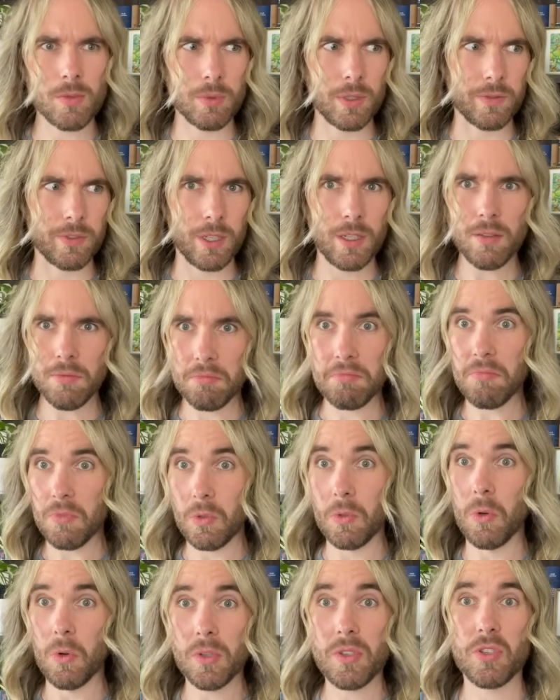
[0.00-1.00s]
a river
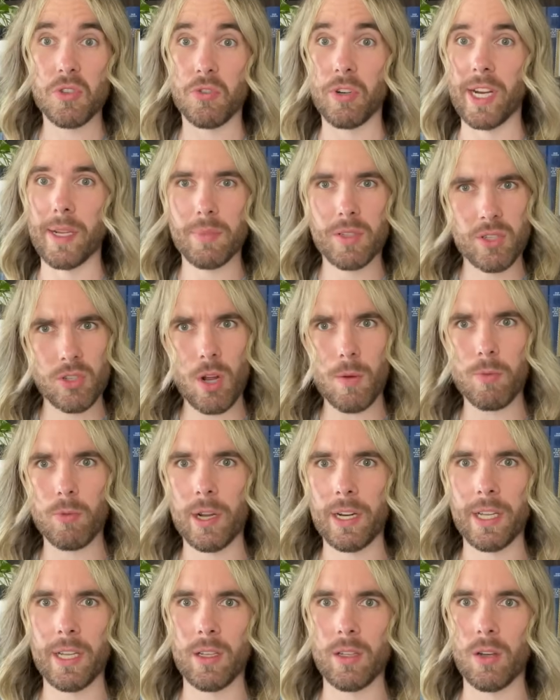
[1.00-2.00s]
or stream stop
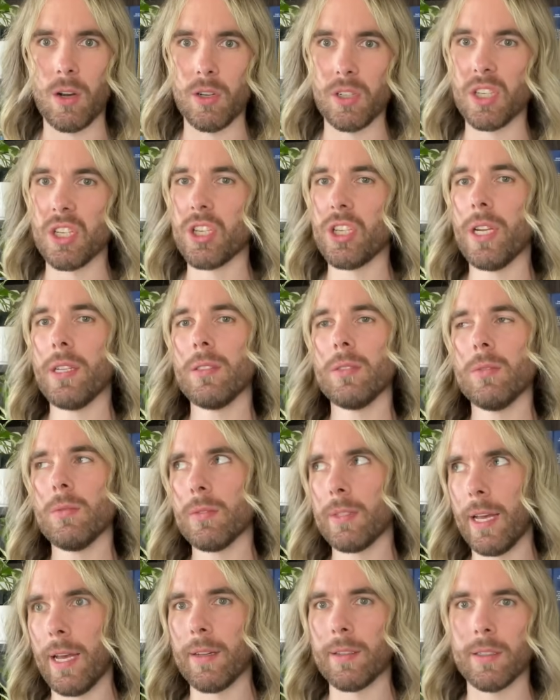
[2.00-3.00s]
running on a
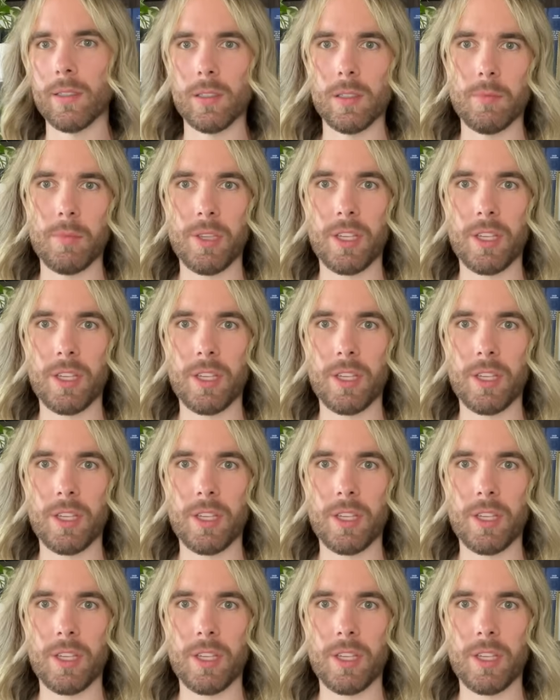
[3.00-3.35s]
gentle downhill and